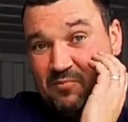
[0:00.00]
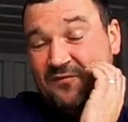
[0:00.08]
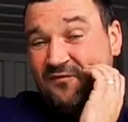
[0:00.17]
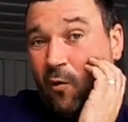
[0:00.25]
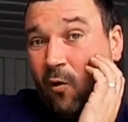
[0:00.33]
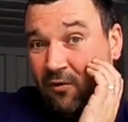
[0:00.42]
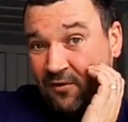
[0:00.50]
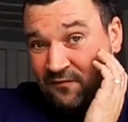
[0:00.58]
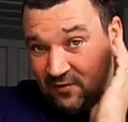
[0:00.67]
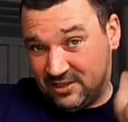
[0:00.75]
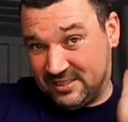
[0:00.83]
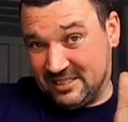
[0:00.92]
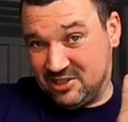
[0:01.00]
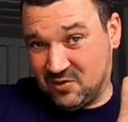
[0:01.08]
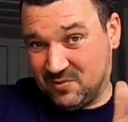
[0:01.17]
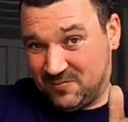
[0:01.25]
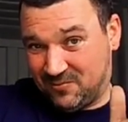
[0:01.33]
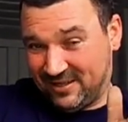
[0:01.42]
before the first
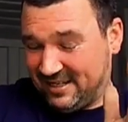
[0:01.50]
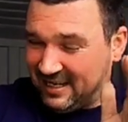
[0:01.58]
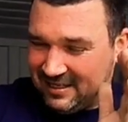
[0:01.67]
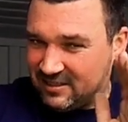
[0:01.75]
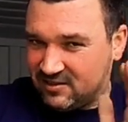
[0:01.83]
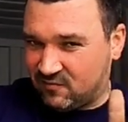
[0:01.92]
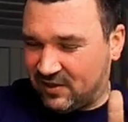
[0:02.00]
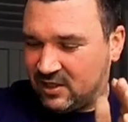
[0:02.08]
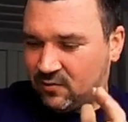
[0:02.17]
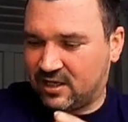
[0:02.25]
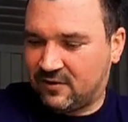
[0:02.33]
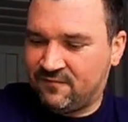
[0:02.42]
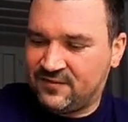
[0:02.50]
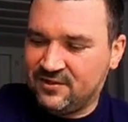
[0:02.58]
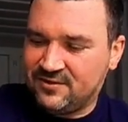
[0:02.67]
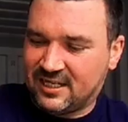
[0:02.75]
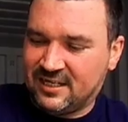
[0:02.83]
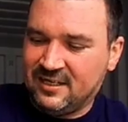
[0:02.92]
issue was printed. It's really quite
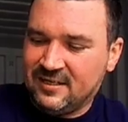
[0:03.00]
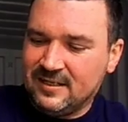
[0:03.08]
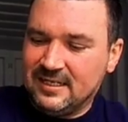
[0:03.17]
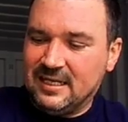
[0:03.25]
confusing.